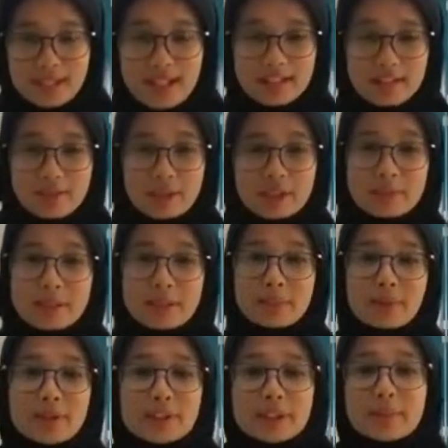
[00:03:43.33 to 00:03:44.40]
As for the
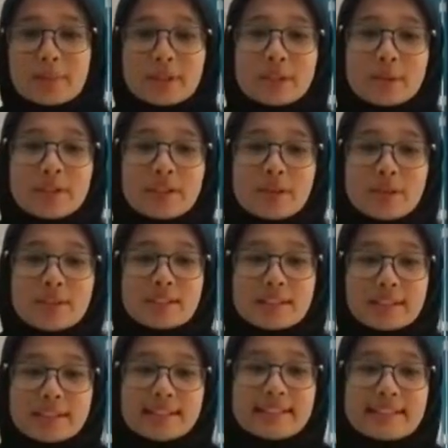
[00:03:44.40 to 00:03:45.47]
motherboard, the model we choose
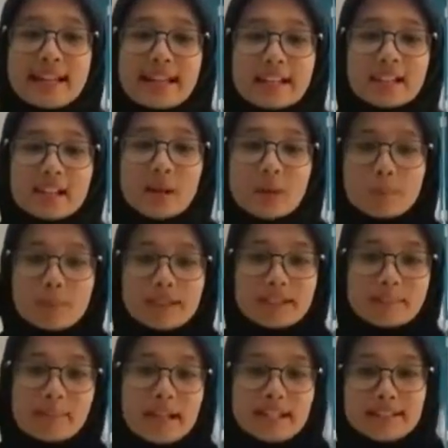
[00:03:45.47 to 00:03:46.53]
is Dell
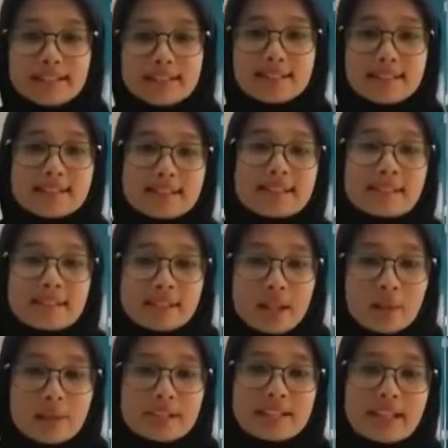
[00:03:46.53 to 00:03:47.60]
Optiplex
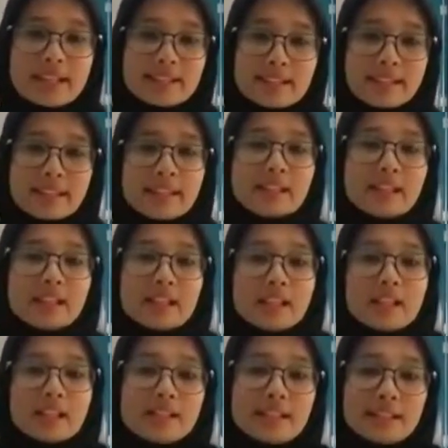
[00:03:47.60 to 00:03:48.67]
790.
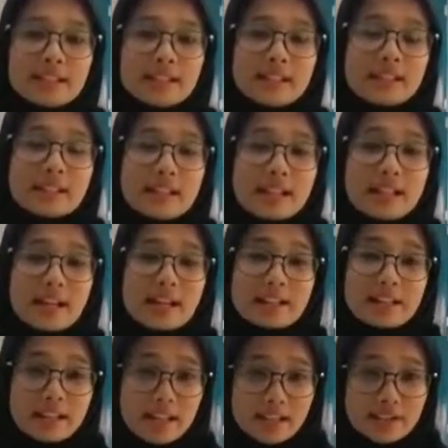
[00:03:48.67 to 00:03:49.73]

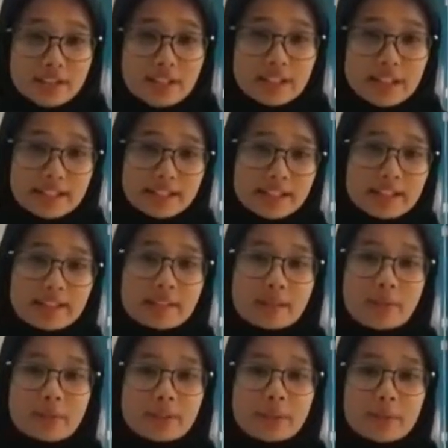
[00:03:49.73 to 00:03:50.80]
990 is the
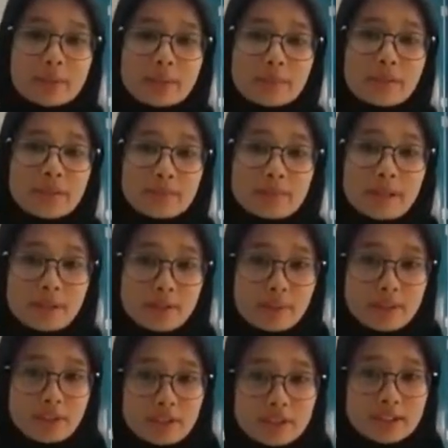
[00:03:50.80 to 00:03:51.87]
model with a
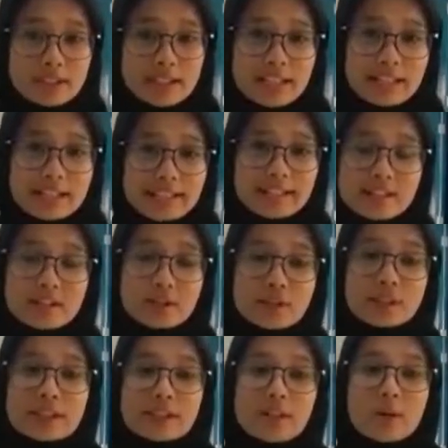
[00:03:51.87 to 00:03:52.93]
manufacturer that is
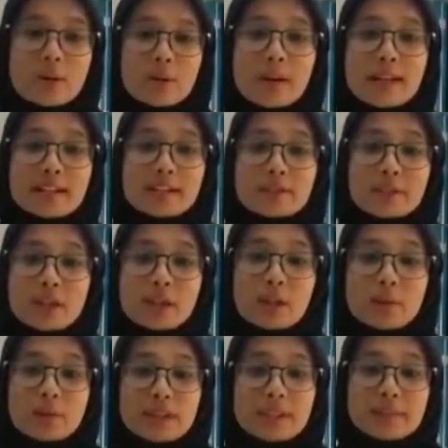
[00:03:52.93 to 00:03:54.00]
usually known as the
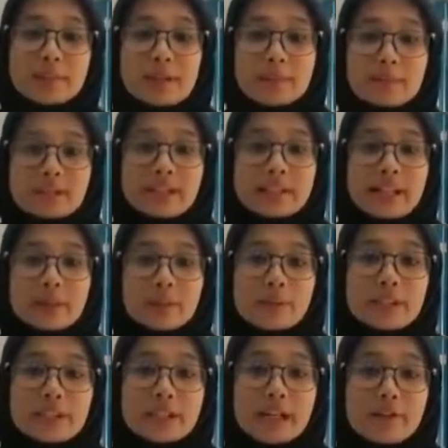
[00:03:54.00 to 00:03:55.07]
low-end primary and
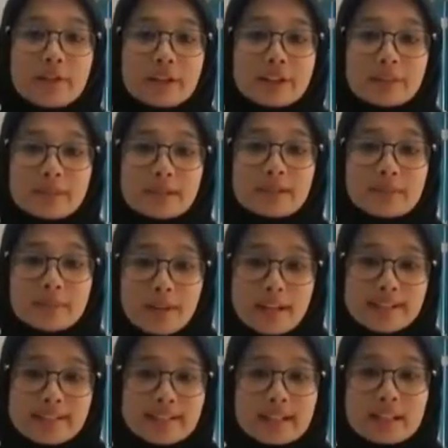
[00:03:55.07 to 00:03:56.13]
with an affordable
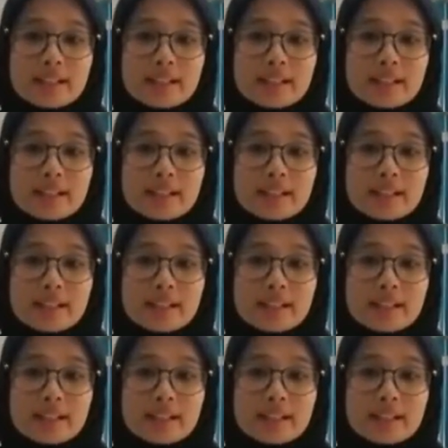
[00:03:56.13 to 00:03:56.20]
price.